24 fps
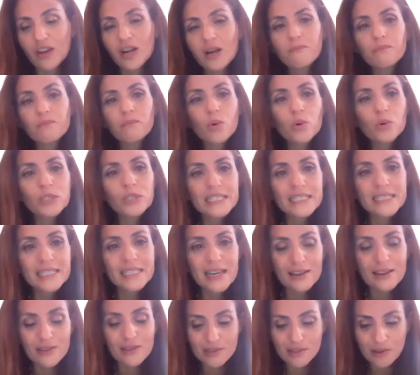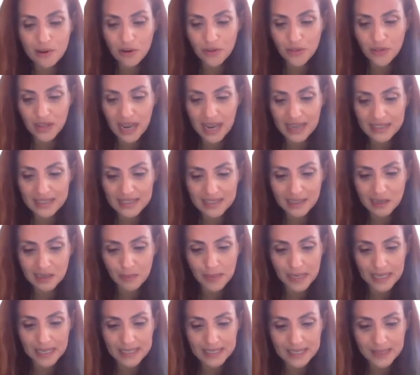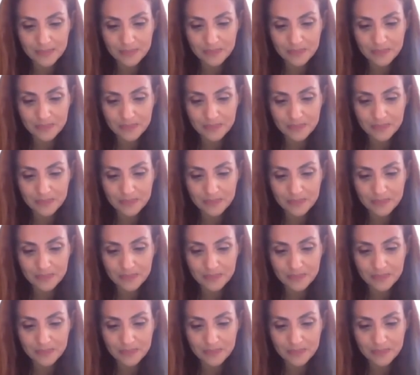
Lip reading: more details on that in a bit.